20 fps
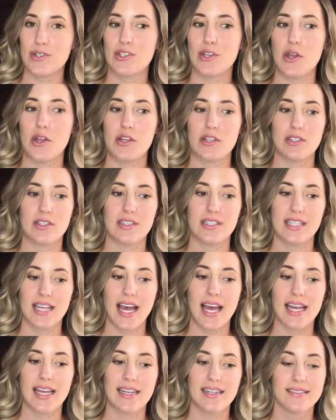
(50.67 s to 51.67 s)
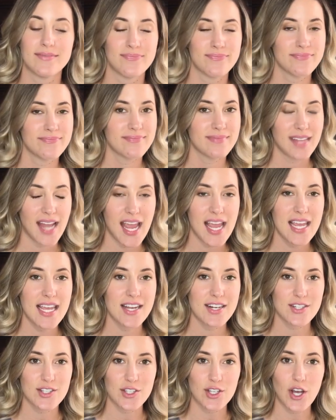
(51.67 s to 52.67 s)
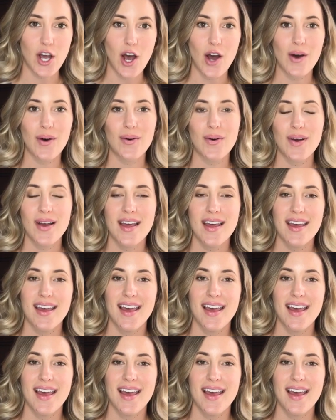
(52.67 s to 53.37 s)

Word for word: so this is like eight years ago.